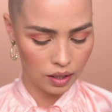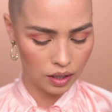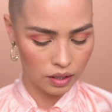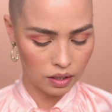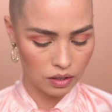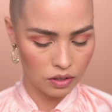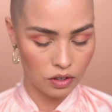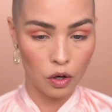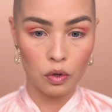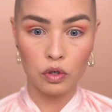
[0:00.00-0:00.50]

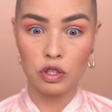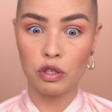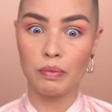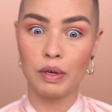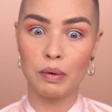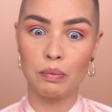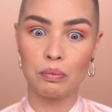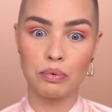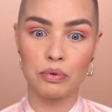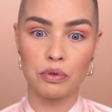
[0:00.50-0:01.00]
This is going to
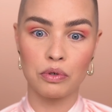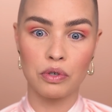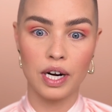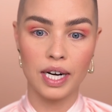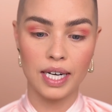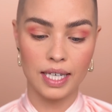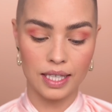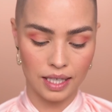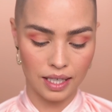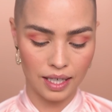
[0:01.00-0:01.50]
be
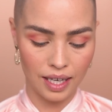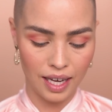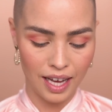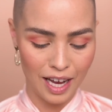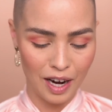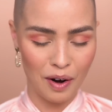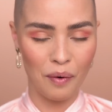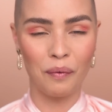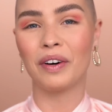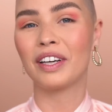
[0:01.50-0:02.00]
bright.
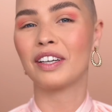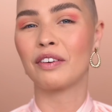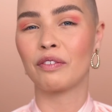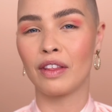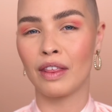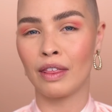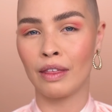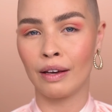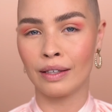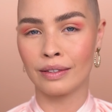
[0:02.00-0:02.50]
One of
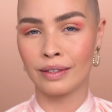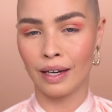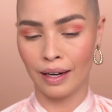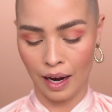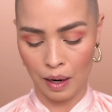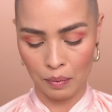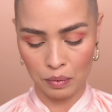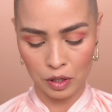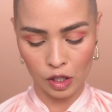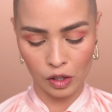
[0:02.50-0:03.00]
the things I
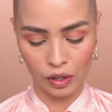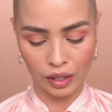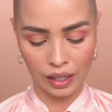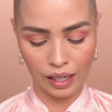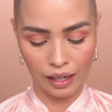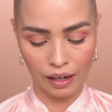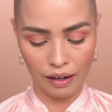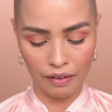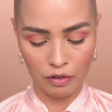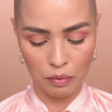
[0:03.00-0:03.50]

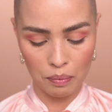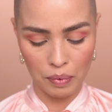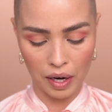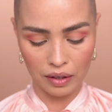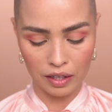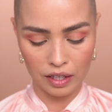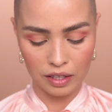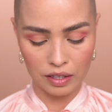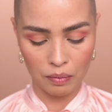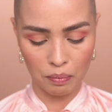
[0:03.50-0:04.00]
absolutely love
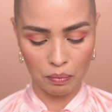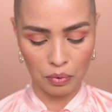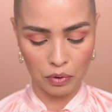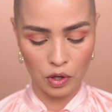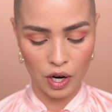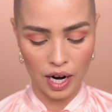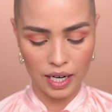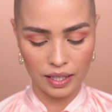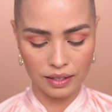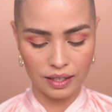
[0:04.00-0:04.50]
about this
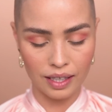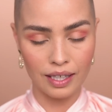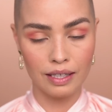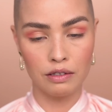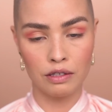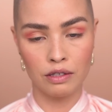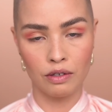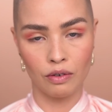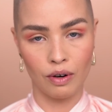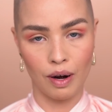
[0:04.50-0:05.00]
brand's
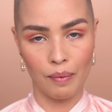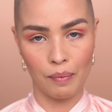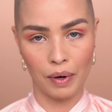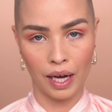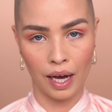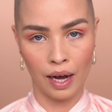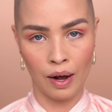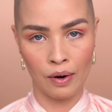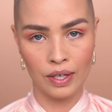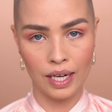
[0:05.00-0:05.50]
Instagram
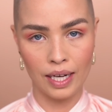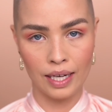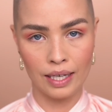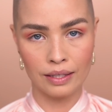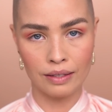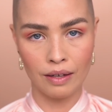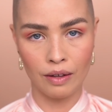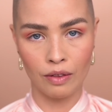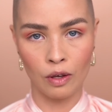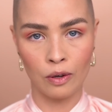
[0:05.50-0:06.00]
account
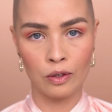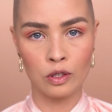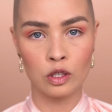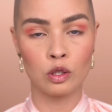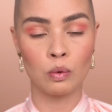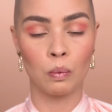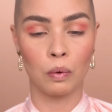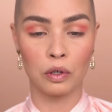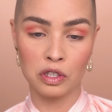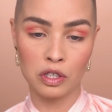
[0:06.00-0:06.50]
is those
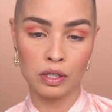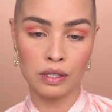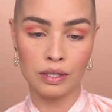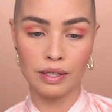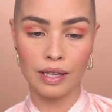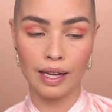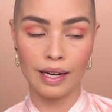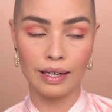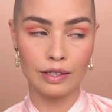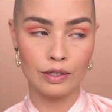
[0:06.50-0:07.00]
swatches
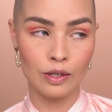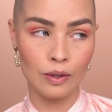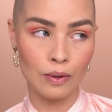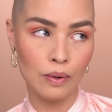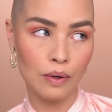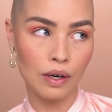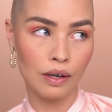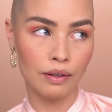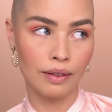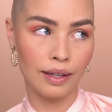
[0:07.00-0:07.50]
they
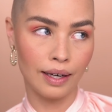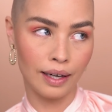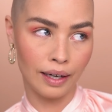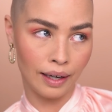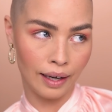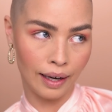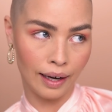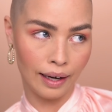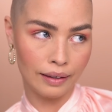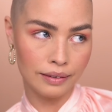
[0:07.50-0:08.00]
do on their
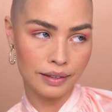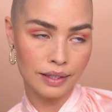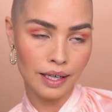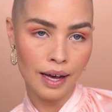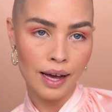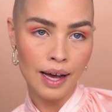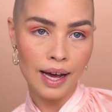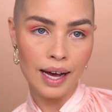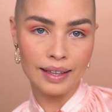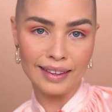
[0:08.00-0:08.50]
hand,
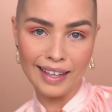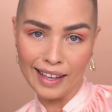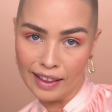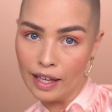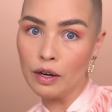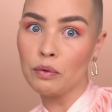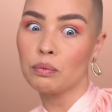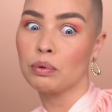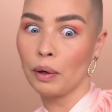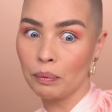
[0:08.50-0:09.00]
and then
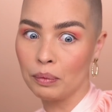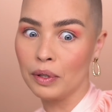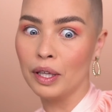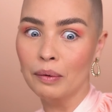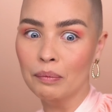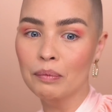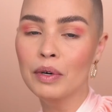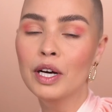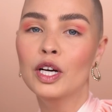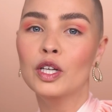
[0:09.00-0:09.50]
they rub
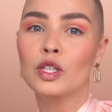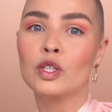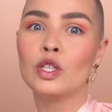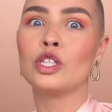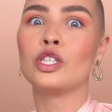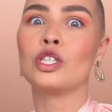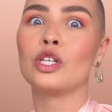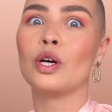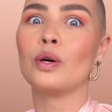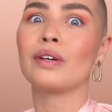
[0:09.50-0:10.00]
them to
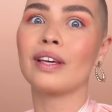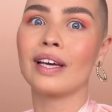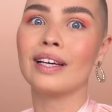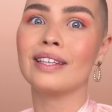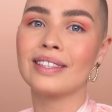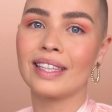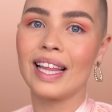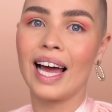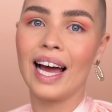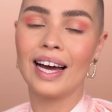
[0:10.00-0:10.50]

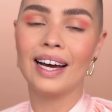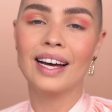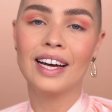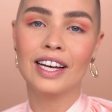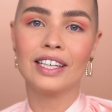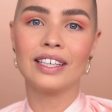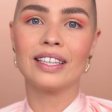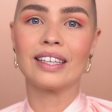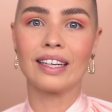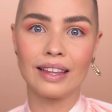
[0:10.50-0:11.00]
showcase that
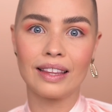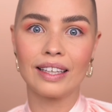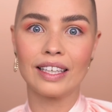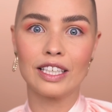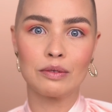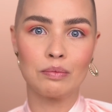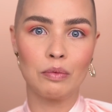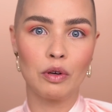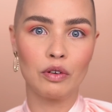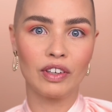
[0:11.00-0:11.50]
nothing
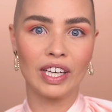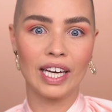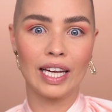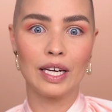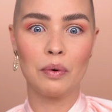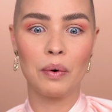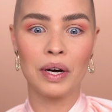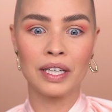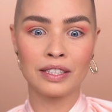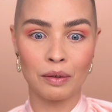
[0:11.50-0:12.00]
is moving
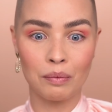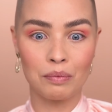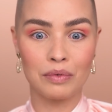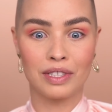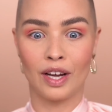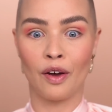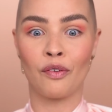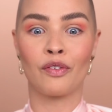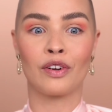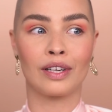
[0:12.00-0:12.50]
anywhere. So I'm
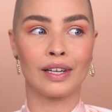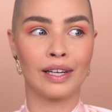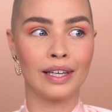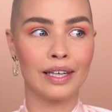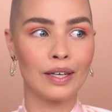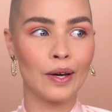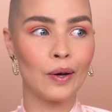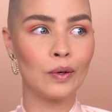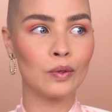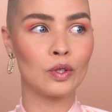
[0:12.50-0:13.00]

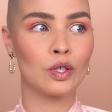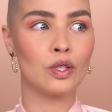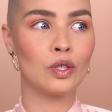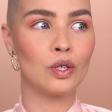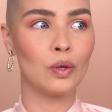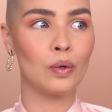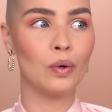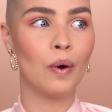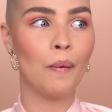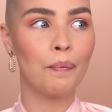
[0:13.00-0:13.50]
definitely going to
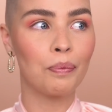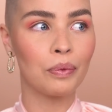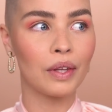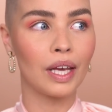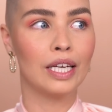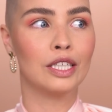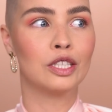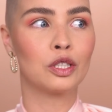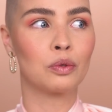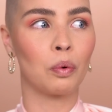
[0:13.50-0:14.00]
do
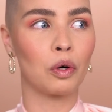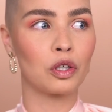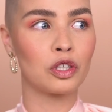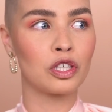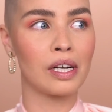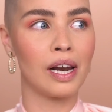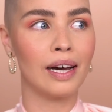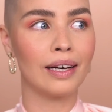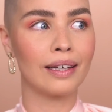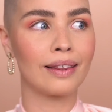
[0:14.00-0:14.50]
a
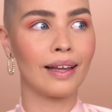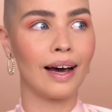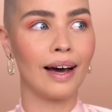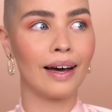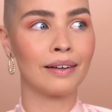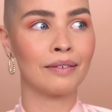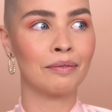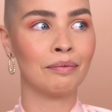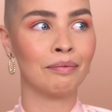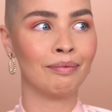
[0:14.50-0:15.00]
swatch like
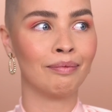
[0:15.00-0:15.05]
that.